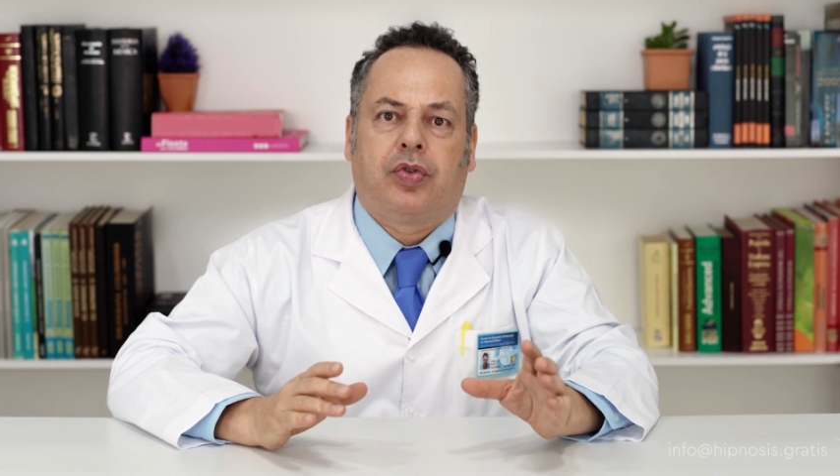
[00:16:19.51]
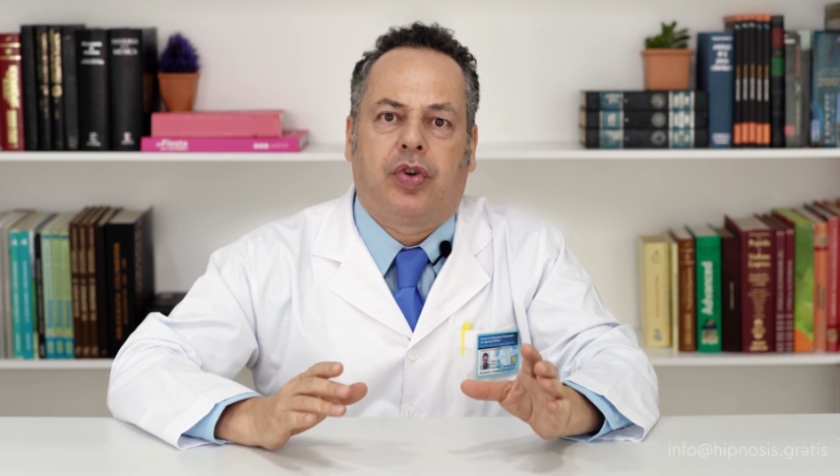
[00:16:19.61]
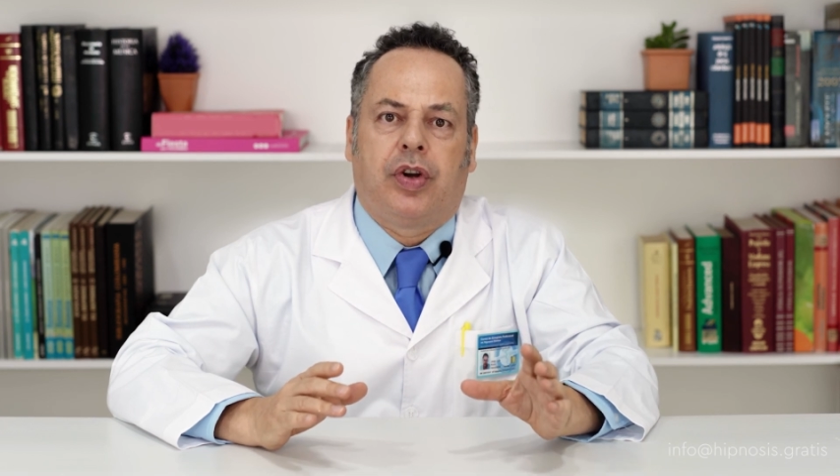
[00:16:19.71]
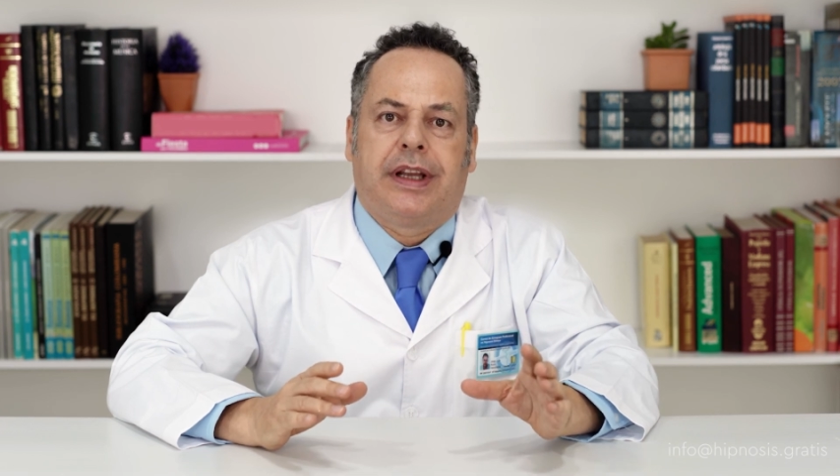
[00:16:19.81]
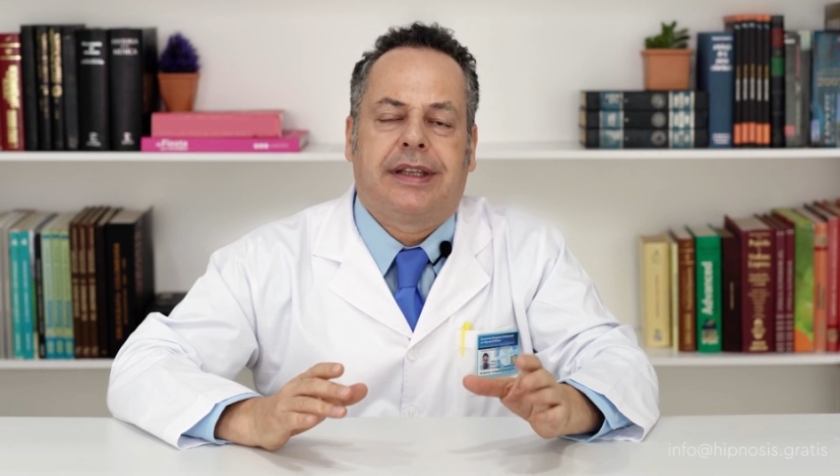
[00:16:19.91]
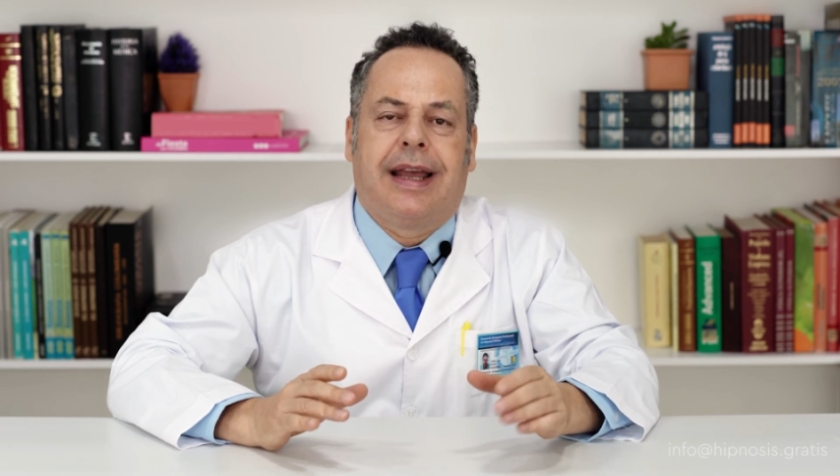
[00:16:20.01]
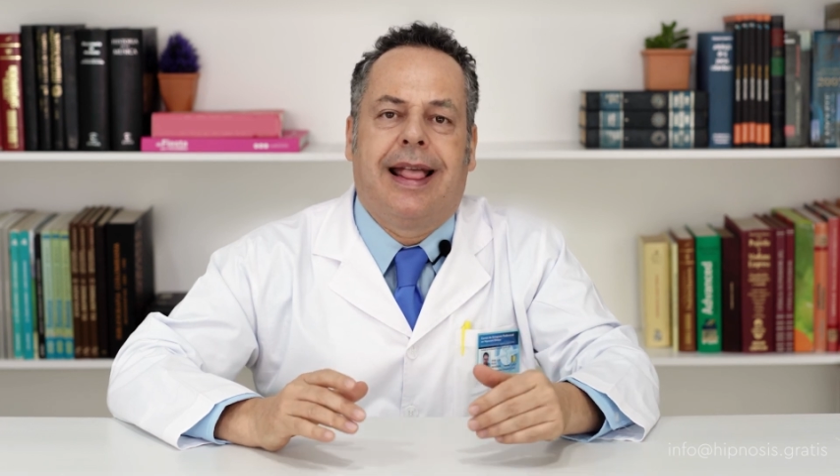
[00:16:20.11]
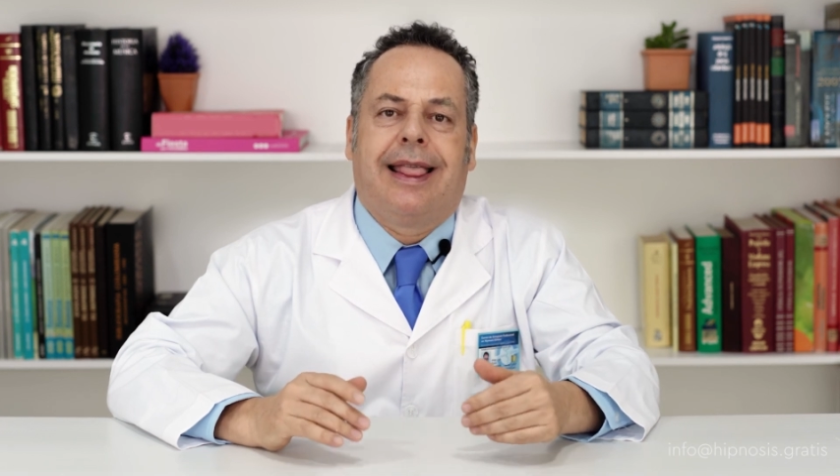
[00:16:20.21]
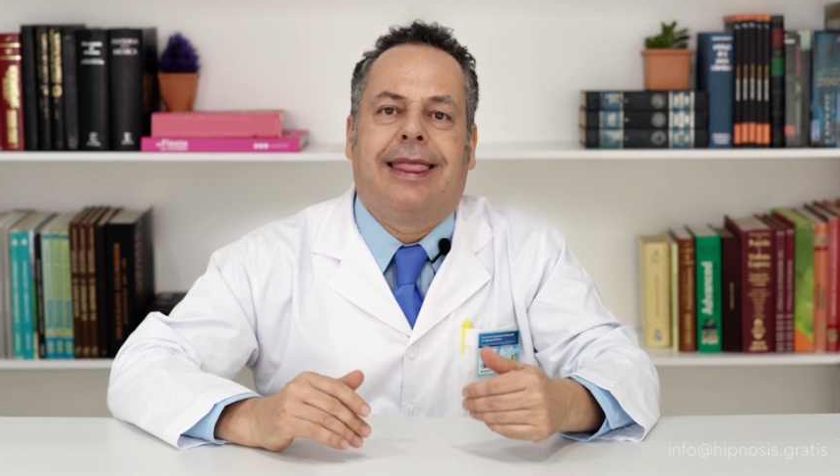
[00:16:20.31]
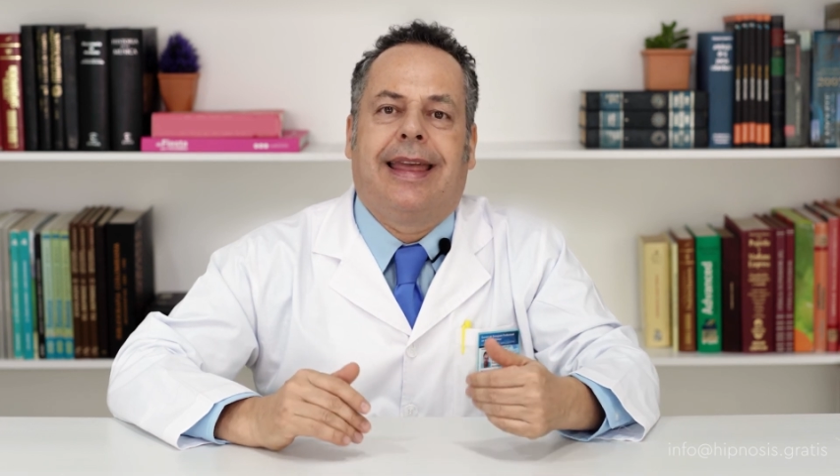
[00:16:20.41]

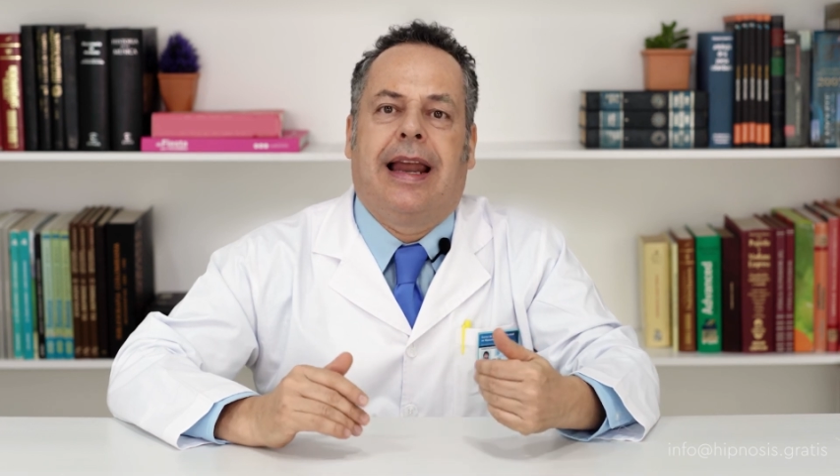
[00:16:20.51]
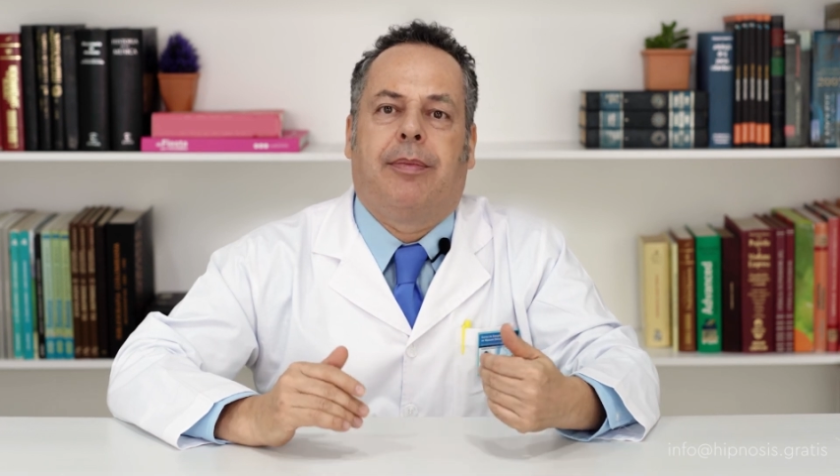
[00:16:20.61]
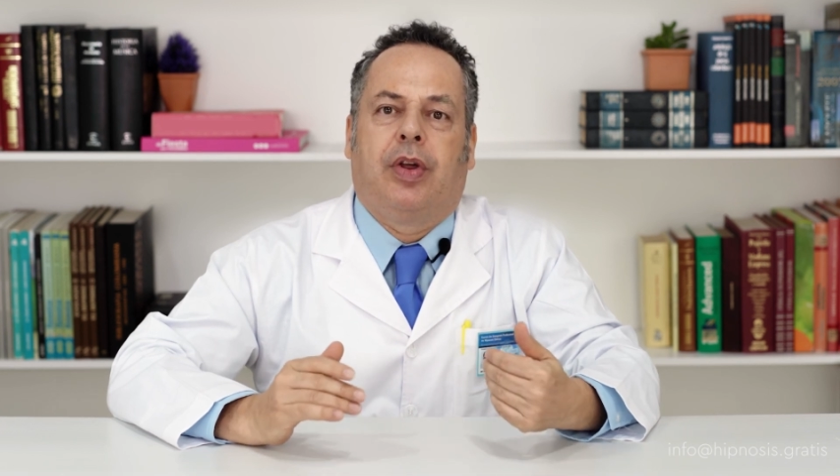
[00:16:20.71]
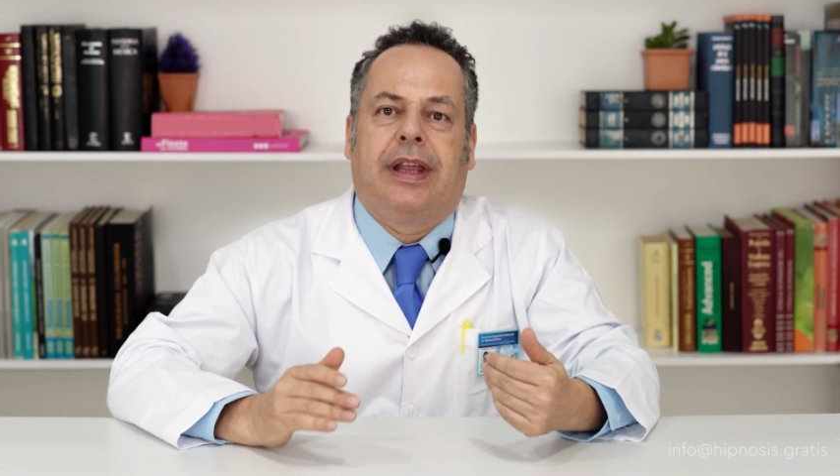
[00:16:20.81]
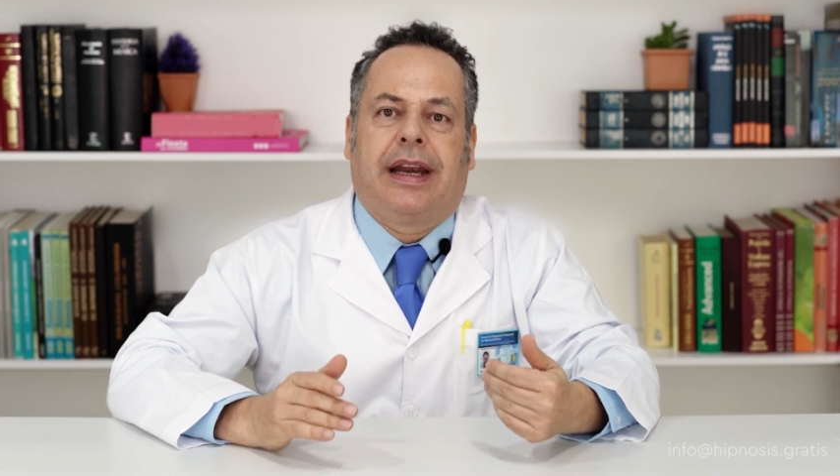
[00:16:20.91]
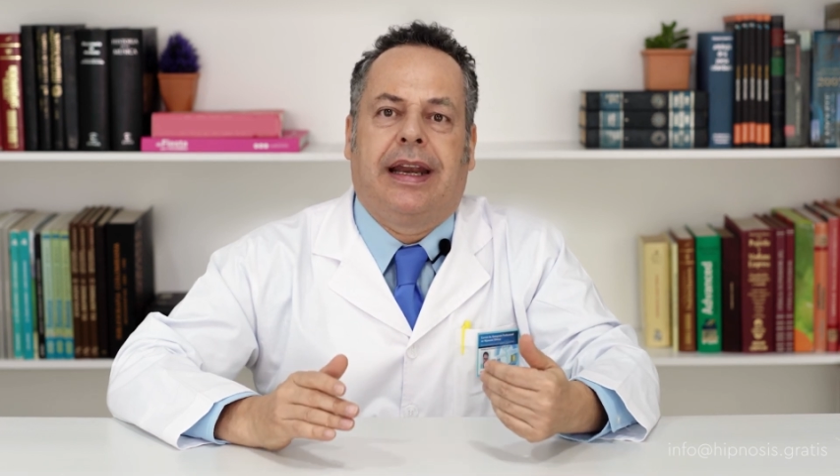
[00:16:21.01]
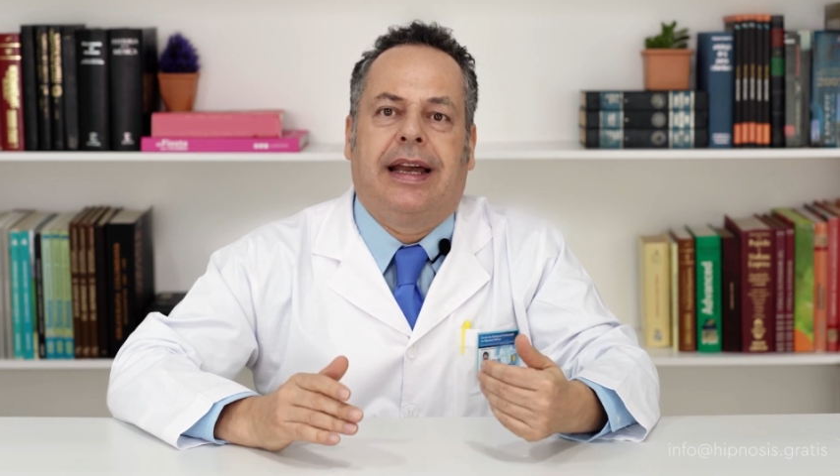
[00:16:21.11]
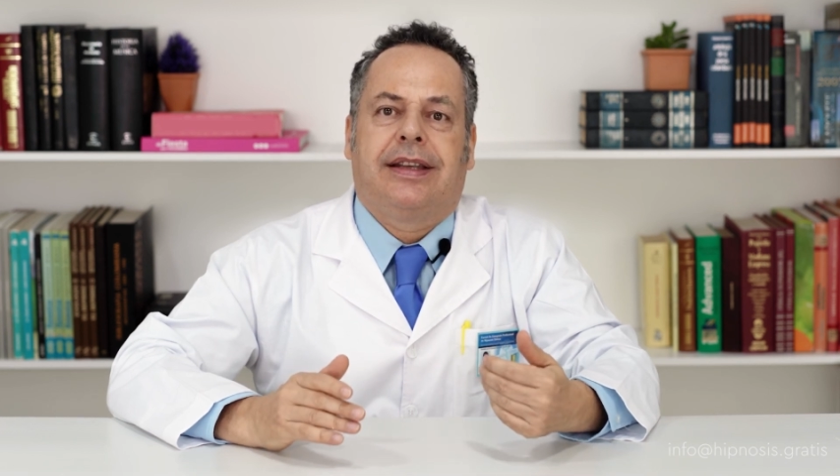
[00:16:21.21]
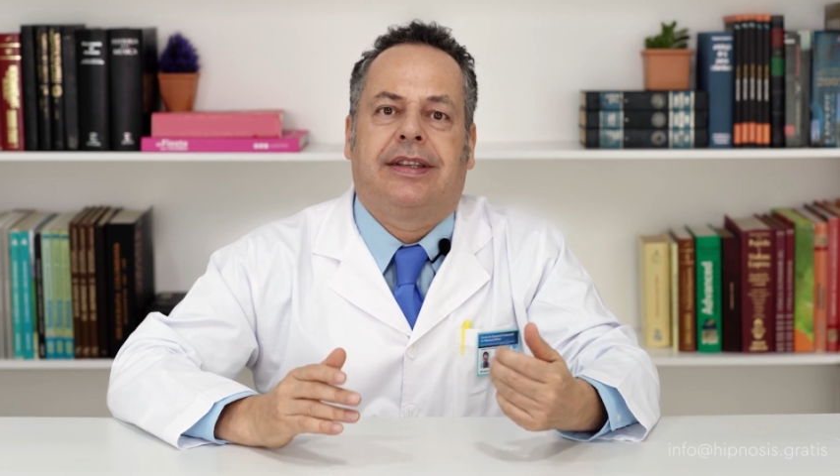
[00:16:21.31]
psychological phenomena